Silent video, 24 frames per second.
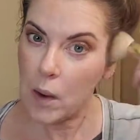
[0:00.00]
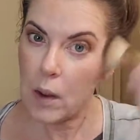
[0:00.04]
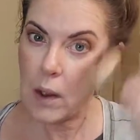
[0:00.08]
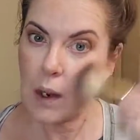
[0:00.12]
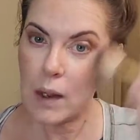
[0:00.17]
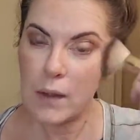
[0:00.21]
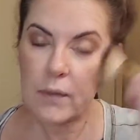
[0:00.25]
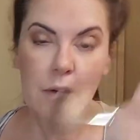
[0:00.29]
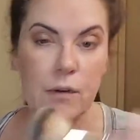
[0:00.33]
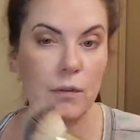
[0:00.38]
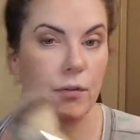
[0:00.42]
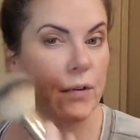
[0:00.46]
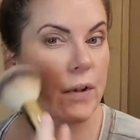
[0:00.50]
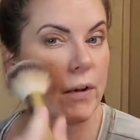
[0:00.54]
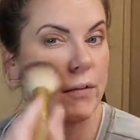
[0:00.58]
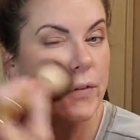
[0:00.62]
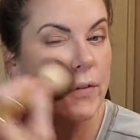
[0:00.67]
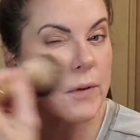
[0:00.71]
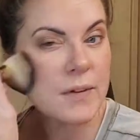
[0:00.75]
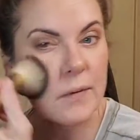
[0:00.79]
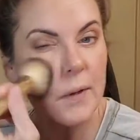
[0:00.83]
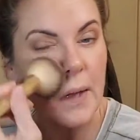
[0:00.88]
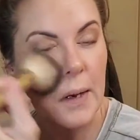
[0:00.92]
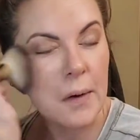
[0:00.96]
And the fluffy
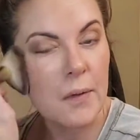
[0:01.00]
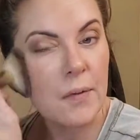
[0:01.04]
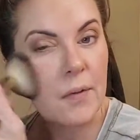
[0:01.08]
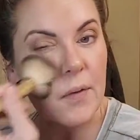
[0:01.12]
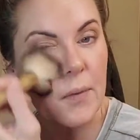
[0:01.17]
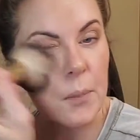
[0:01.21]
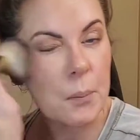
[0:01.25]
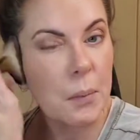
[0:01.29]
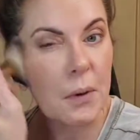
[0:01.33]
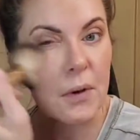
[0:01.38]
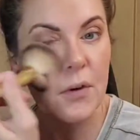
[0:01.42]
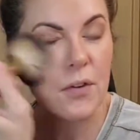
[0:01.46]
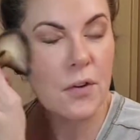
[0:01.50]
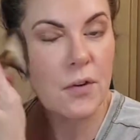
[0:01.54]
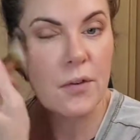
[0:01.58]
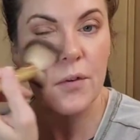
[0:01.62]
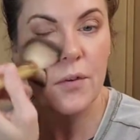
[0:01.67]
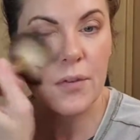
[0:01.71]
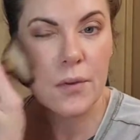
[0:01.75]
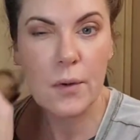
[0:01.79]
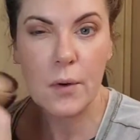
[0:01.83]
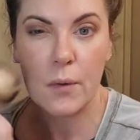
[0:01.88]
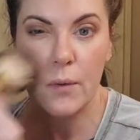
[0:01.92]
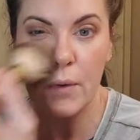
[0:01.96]
side of this brush is
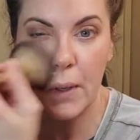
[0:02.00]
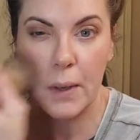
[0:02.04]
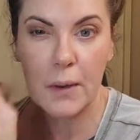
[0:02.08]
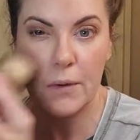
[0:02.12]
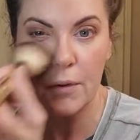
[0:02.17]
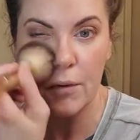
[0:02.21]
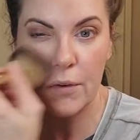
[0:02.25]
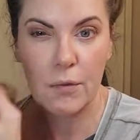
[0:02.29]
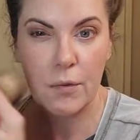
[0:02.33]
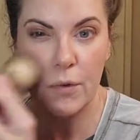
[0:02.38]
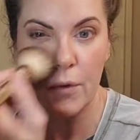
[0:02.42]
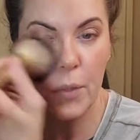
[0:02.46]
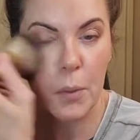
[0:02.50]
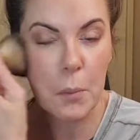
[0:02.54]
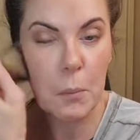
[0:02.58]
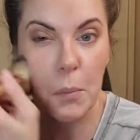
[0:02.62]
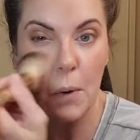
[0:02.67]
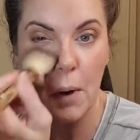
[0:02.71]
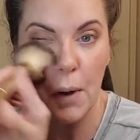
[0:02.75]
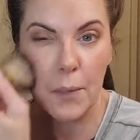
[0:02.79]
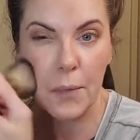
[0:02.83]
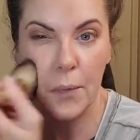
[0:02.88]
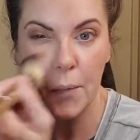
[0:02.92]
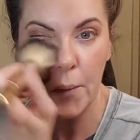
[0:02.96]
so nice for the
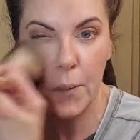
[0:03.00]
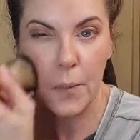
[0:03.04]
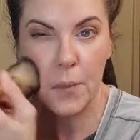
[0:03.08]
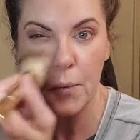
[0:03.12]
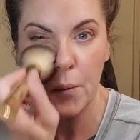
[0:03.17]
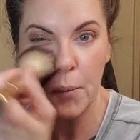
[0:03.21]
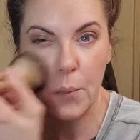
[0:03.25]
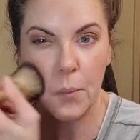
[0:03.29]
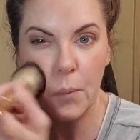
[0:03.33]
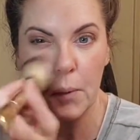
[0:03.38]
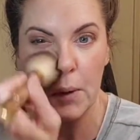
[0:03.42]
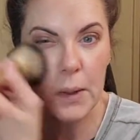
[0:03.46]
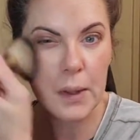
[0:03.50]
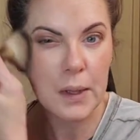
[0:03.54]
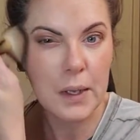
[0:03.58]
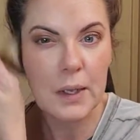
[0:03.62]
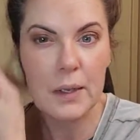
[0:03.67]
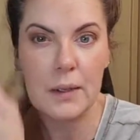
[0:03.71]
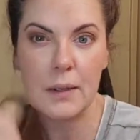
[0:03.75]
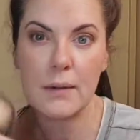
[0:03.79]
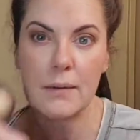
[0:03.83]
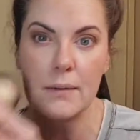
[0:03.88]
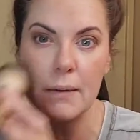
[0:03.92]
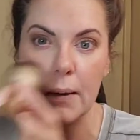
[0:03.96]
bronzer. It's really
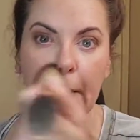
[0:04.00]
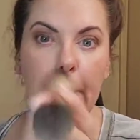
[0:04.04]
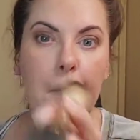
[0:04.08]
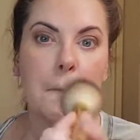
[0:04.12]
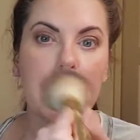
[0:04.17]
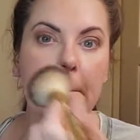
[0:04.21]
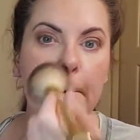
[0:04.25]
easy.